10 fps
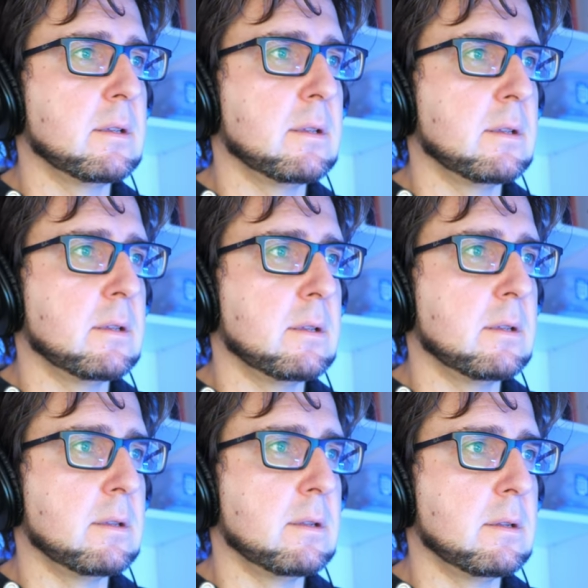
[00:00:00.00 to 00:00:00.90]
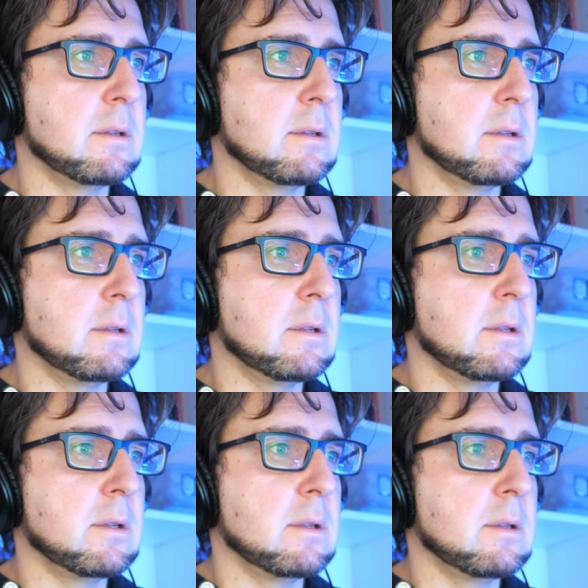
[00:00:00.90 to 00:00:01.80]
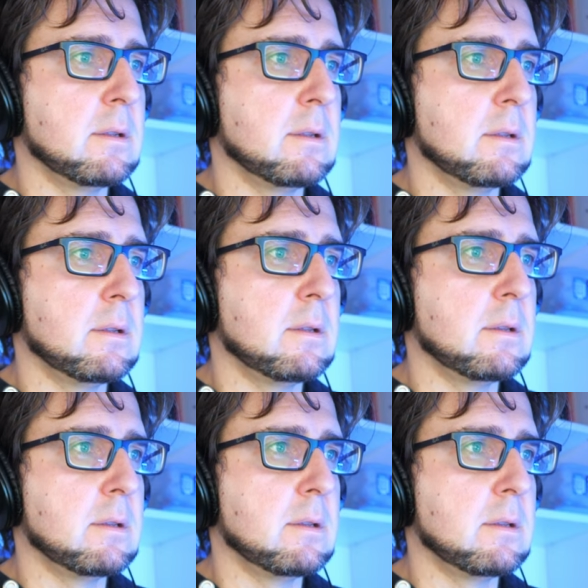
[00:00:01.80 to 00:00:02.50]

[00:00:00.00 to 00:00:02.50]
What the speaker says: [no speech]